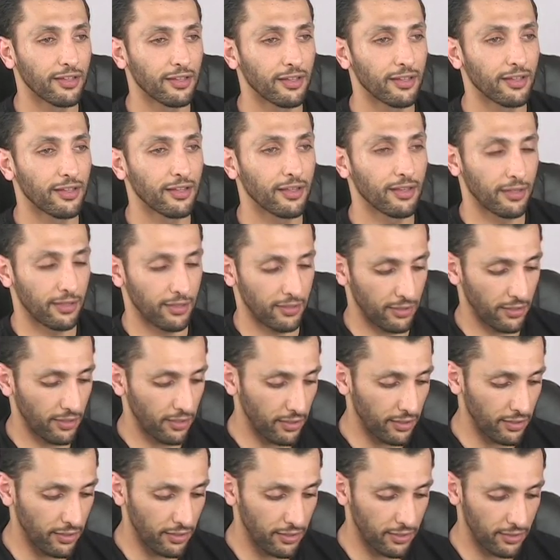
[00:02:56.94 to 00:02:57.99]

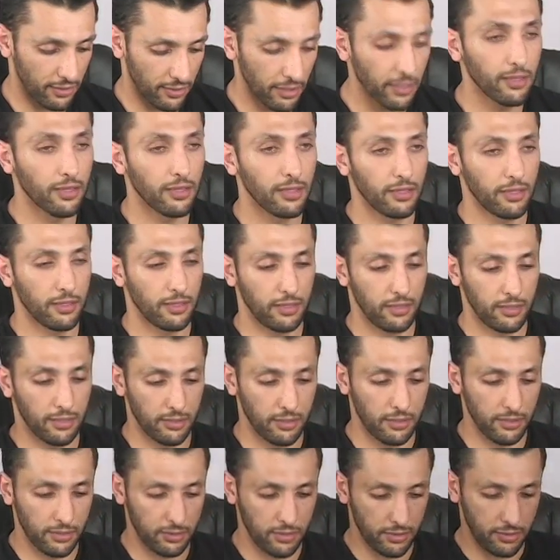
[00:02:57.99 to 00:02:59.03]

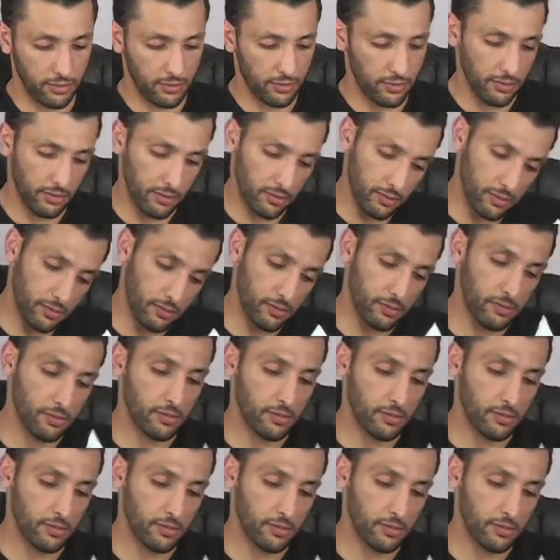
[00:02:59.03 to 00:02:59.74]
Nobody speaks.